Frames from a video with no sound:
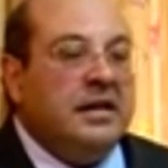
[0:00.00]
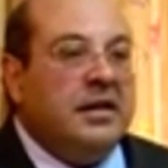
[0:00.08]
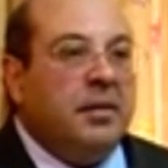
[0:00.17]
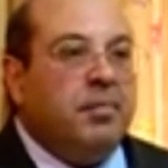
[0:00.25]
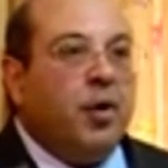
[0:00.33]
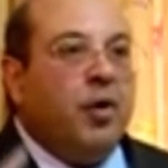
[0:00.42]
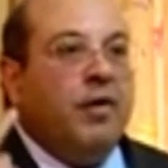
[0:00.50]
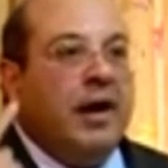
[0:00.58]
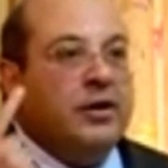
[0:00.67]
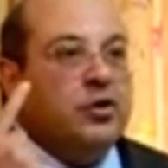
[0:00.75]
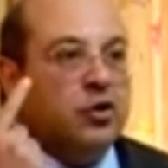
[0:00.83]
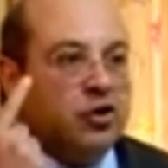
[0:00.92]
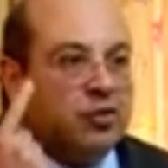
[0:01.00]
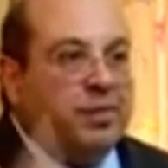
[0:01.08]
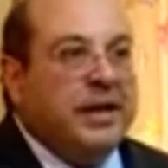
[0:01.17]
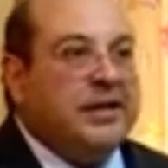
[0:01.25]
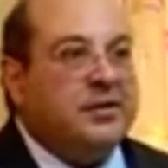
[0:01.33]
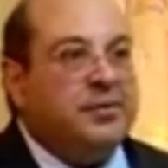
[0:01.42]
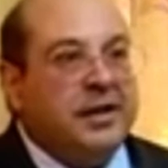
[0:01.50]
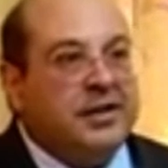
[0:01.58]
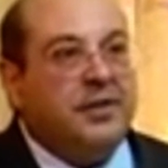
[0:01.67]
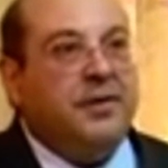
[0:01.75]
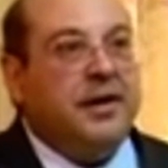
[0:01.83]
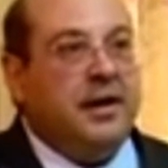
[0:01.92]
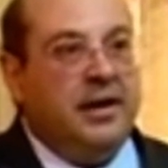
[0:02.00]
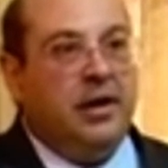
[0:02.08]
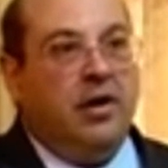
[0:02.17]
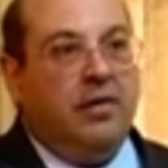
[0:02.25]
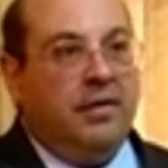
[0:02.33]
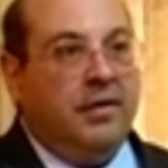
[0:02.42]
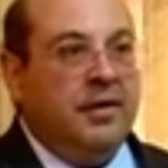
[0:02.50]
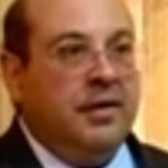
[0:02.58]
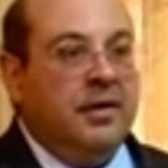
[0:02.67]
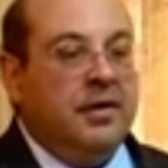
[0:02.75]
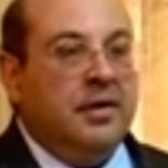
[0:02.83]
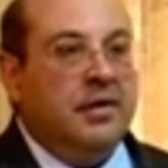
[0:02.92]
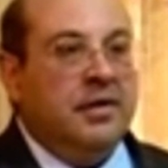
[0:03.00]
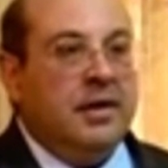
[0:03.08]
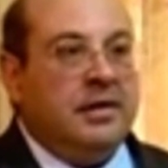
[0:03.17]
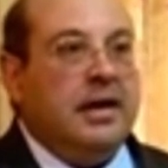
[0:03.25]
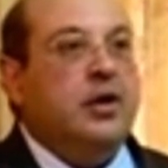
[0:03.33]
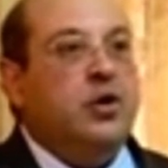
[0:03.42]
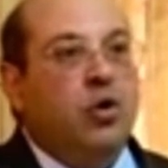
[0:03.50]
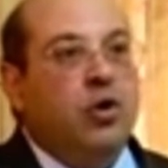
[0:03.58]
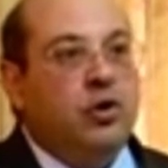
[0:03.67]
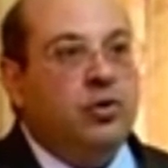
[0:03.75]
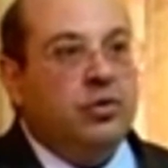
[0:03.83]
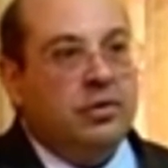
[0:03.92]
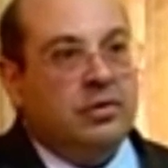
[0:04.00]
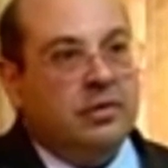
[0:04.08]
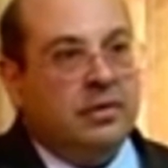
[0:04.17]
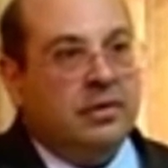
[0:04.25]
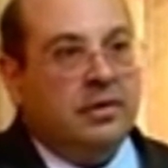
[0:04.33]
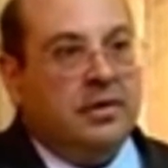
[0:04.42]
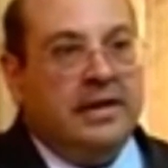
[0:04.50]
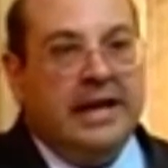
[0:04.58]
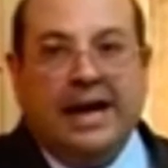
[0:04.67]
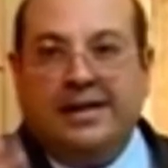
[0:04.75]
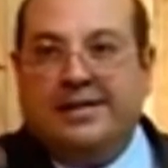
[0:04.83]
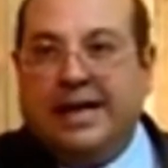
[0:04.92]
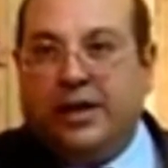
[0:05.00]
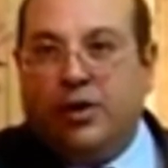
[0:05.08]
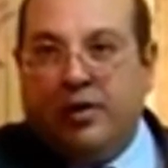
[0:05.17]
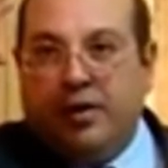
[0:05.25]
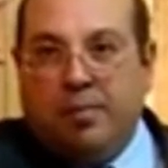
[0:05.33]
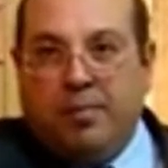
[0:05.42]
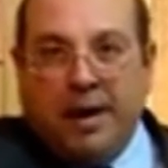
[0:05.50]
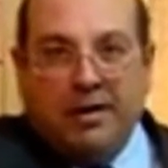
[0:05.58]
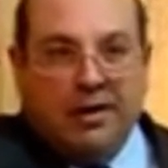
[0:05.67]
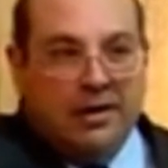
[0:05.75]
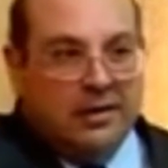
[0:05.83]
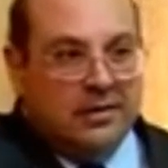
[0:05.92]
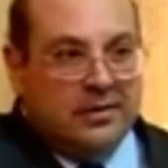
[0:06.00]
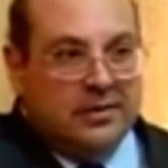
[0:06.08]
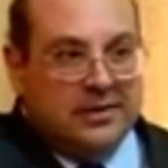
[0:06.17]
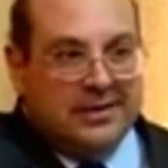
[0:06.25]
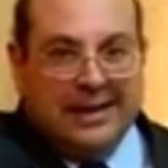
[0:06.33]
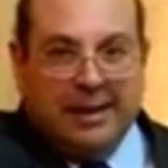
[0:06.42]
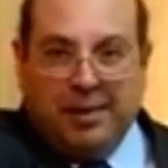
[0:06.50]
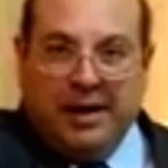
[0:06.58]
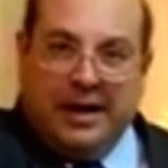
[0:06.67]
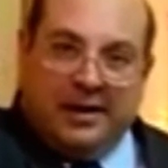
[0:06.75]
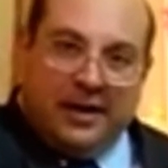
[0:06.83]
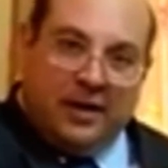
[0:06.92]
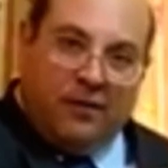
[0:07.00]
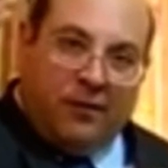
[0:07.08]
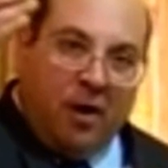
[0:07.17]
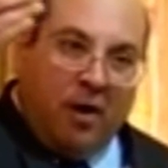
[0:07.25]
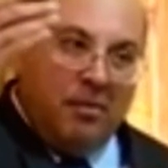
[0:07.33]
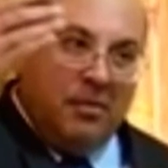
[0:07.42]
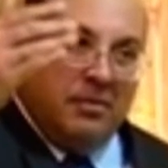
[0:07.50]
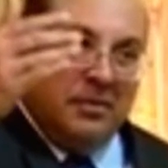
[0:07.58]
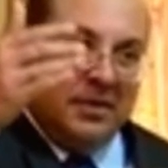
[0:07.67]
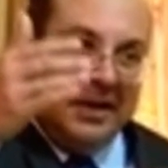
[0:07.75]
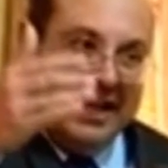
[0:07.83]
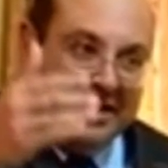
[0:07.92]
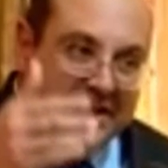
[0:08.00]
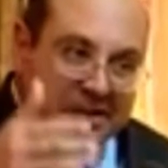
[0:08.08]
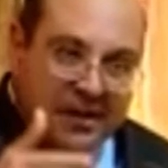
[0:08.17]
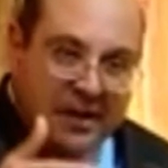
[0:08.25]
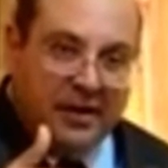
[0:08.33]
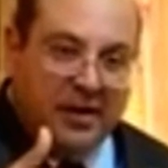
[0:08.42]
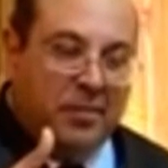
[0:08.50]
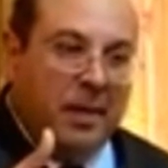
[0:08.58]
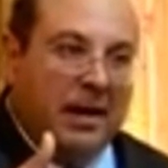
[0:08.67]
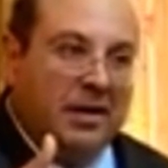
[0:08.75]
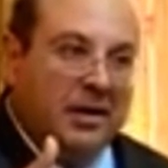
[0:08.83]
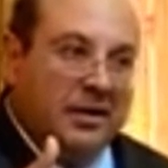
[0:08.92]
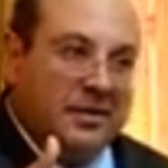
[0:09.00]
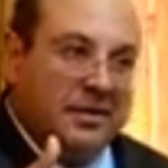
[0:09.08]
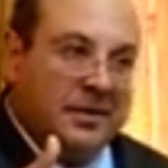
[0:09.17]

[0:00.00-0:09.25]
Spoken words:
The proviso speaks specifically of, as I told you, the executive power separated from legislative power,